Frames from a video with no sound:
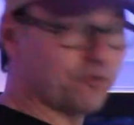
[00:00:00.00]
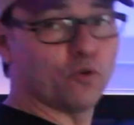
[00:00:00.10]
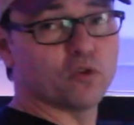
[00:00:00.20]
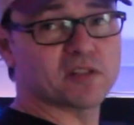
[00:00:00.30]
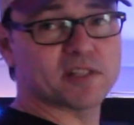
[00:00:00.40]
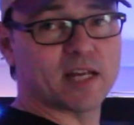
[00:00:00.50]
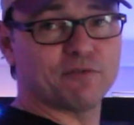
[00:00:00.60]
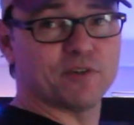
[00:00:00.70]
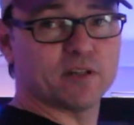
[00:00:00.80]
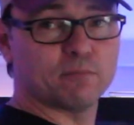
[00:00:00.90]
full
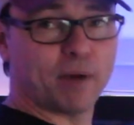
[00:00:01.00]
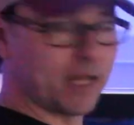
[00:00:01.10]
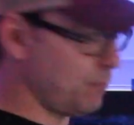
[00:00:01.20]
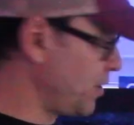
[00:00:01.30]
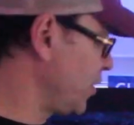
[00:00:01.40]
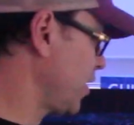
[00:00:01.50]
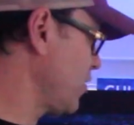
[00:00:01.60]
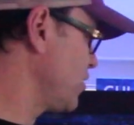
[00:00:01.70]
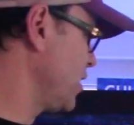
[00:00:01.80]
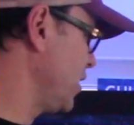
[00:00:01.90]
siphon pipe here
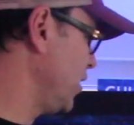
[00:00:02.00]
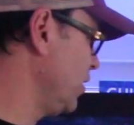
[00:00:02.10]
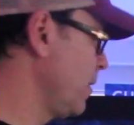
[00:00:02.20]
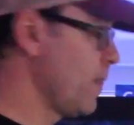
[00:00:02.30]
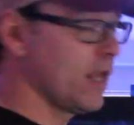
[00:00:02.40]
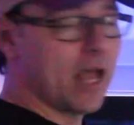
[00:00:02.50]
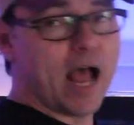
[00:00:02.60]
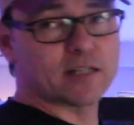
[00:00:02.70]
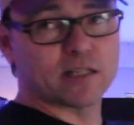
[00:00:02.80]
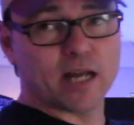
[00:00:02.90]
that you see here
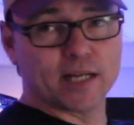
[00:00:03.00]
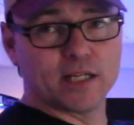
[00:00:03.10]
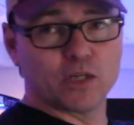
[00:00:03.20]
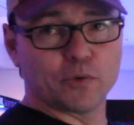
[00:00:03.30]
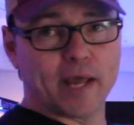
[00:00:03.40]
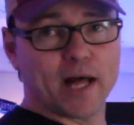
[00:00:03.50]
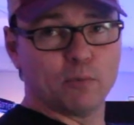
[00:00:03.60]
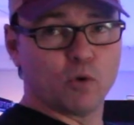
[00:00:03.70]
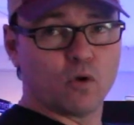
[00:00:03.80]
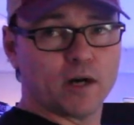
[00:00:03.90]
has a 90-degree
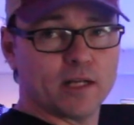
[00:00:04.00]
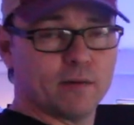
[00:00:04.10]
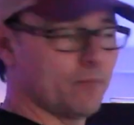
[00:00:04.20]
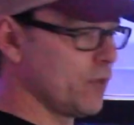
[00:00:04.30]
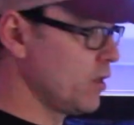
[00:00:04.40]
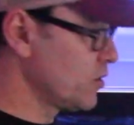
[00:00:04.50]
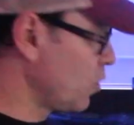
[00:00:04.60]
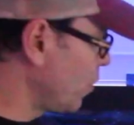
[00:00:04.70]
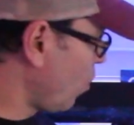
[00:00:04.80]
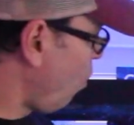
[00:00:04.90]
elbow on it.
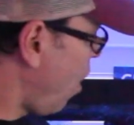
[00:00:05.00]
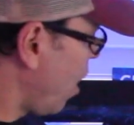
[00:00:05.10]
So when the